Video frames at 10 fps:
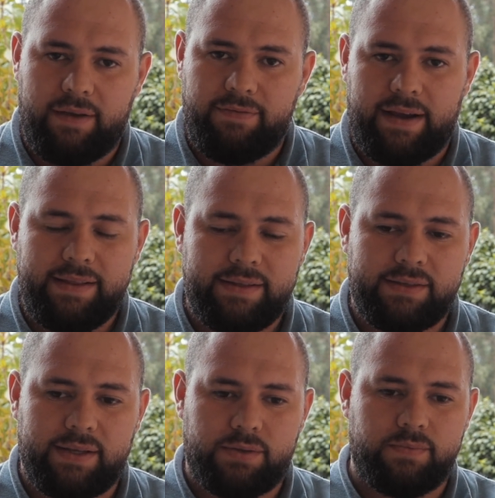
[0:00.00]
I find
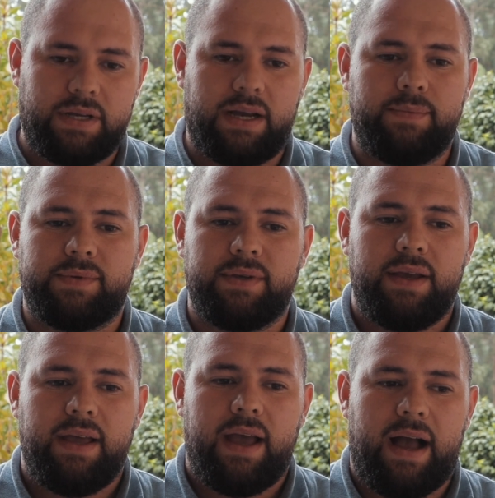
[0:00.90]
that sometimes
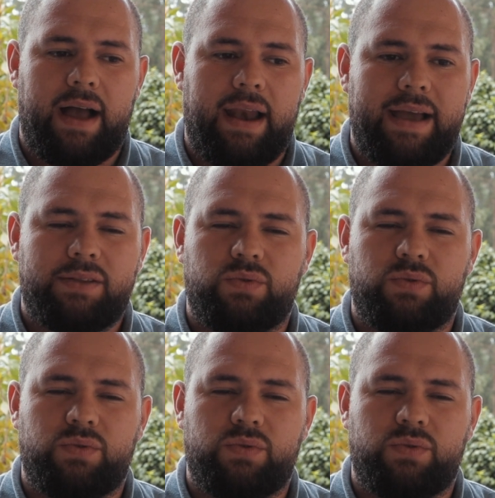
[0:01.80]
I like